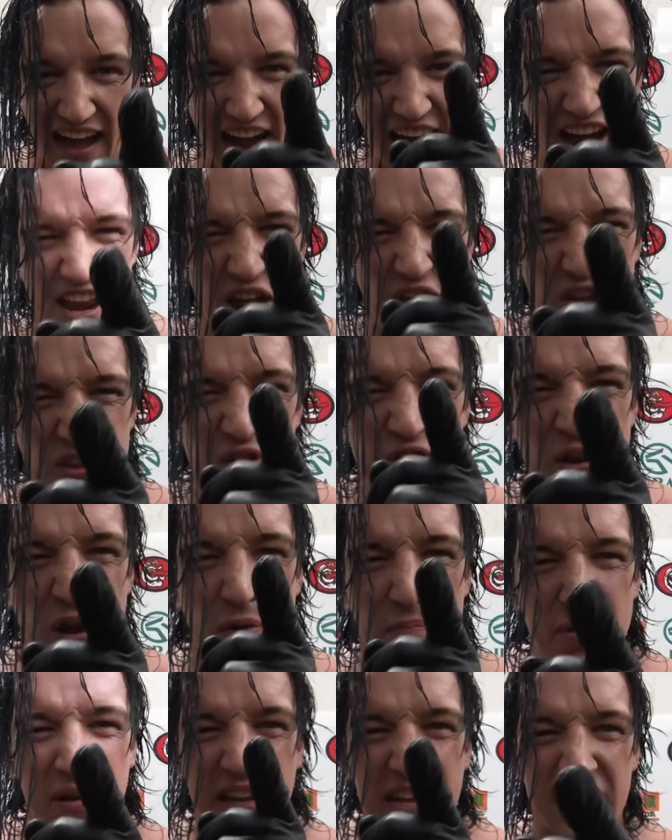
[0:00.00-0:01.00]
I know you
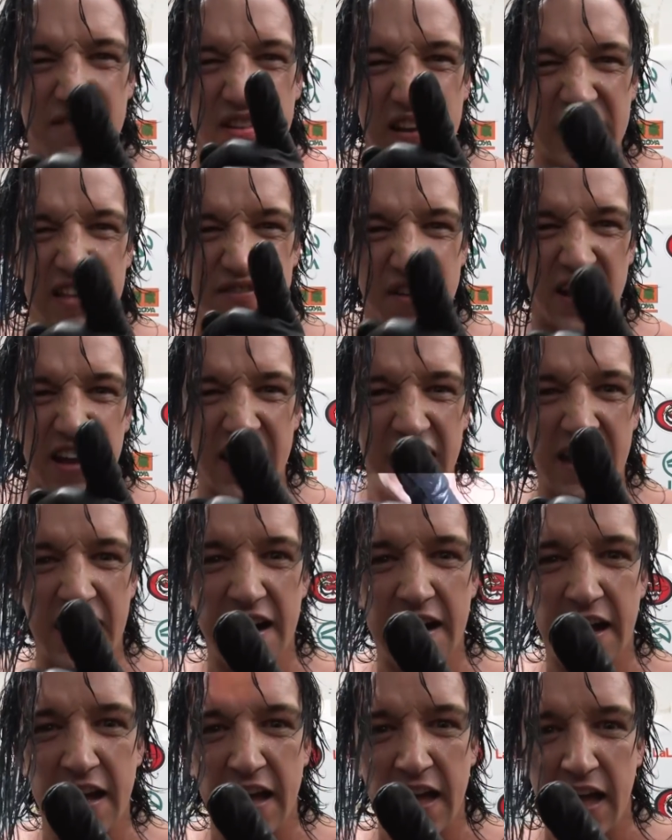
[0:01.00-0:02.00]
don't believe it either.
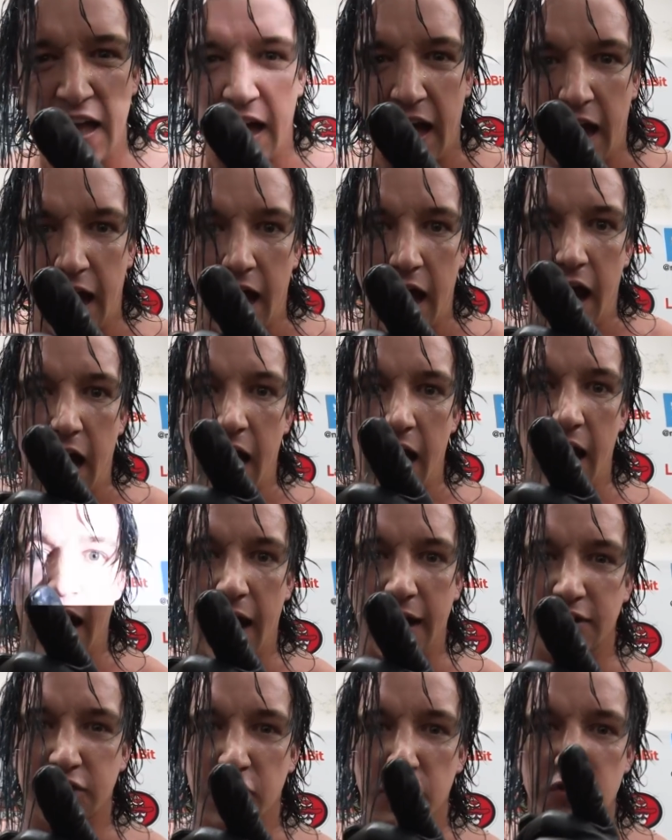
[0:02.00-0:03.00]

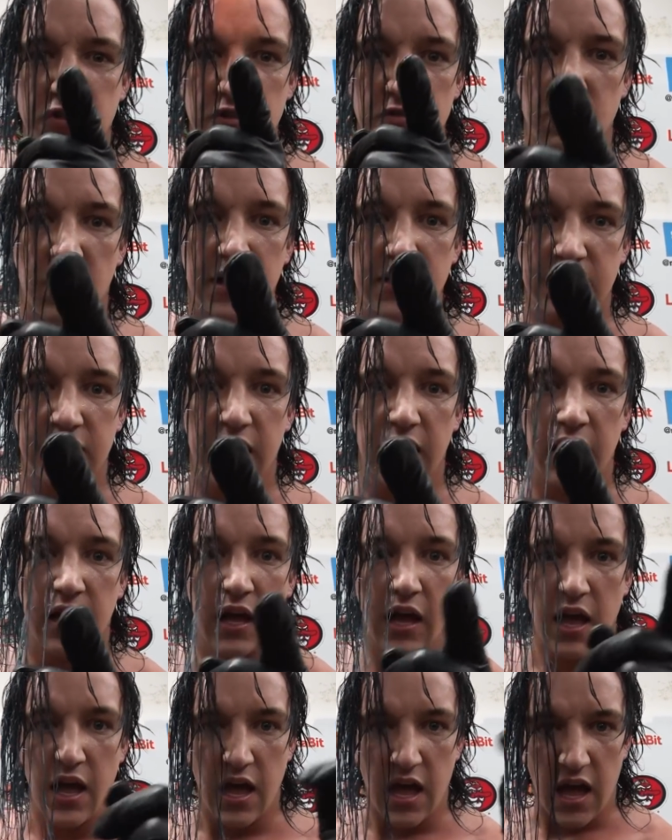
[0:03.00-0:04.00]
I told you once,
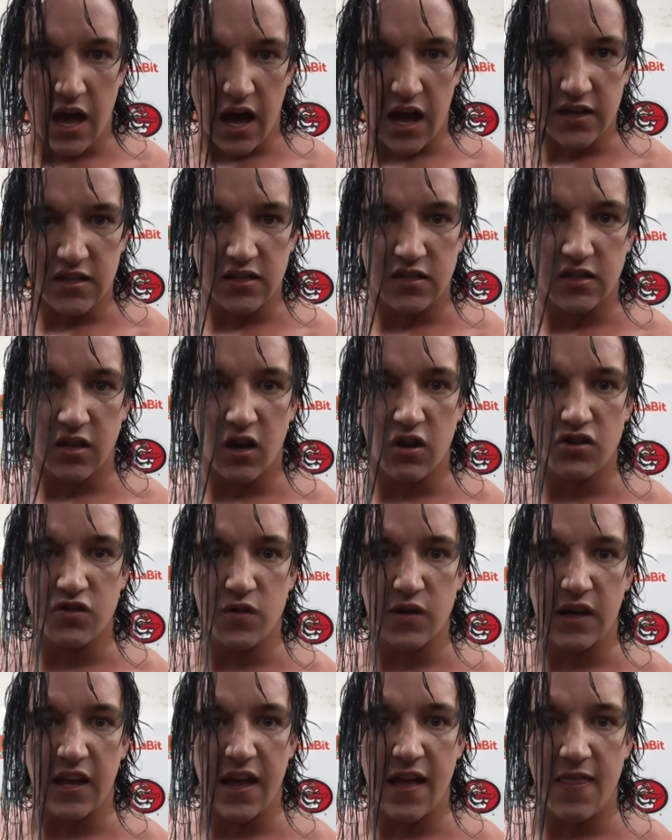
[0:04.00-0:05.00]
I just told
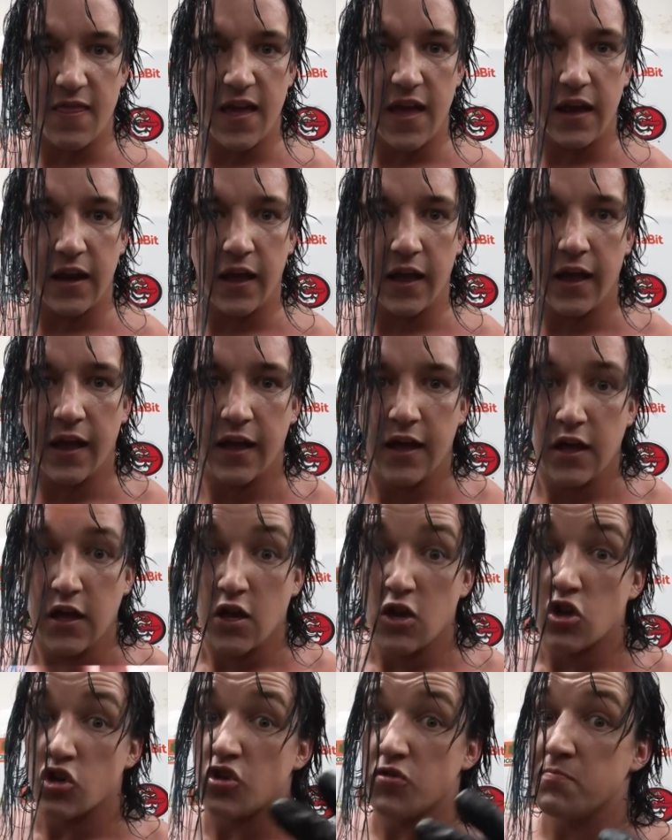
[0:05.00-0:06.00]
you again then.
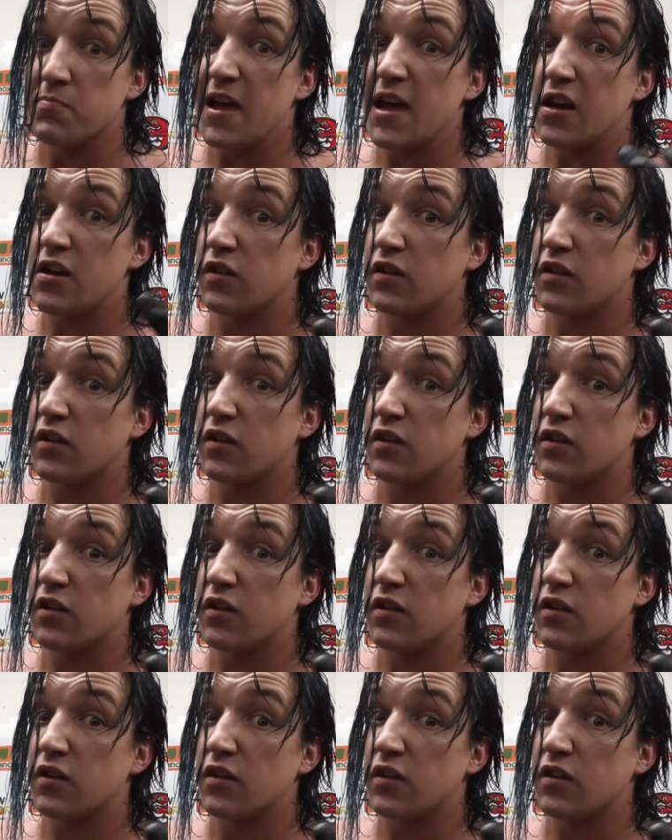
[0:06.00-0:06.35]
You may